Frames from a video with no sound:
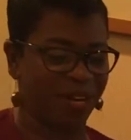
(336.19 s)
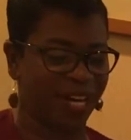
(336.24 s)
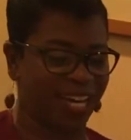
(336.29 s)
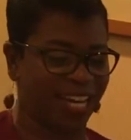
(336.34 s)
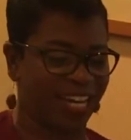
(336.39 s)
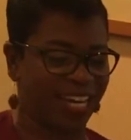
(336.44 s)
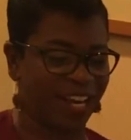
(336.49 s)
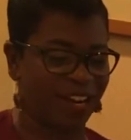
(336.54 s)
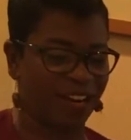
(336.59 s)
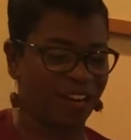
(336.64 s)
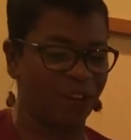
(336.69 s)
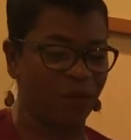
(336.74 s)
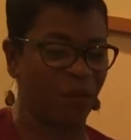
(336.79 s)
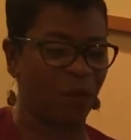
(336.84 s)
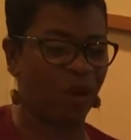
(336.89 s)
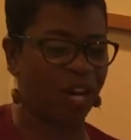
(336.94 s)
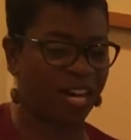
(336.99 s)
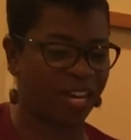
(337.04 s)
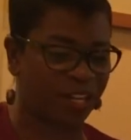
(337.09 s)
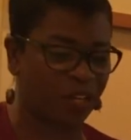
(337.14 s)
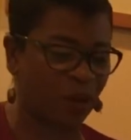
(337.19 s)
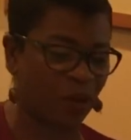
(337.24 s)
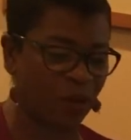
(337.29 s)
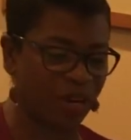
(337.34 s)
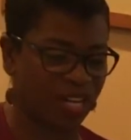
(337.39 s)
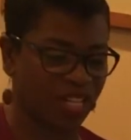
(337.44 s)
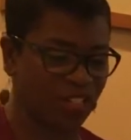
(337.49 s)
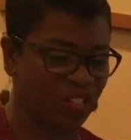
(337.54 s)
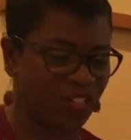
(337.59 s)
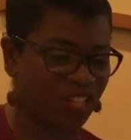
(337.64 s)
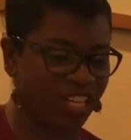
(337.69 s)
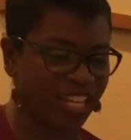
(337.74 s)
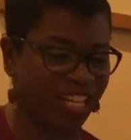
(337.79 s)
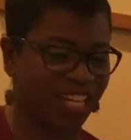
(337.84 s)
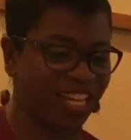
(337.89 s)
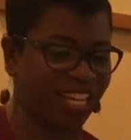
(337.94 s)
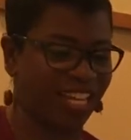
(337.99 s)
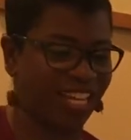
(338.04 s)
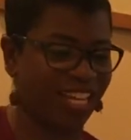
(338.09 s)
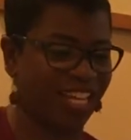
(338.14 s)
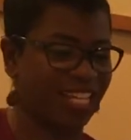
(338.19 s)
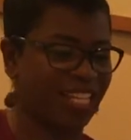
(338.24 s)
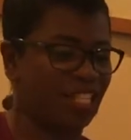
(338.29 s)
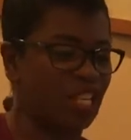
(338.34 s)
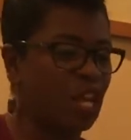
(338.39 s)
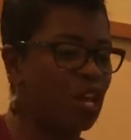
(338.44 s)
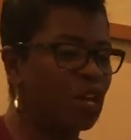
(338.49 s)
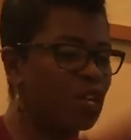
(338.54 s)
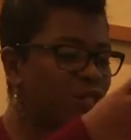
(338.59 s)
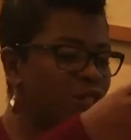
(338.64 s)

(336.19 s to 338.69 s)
But one question is,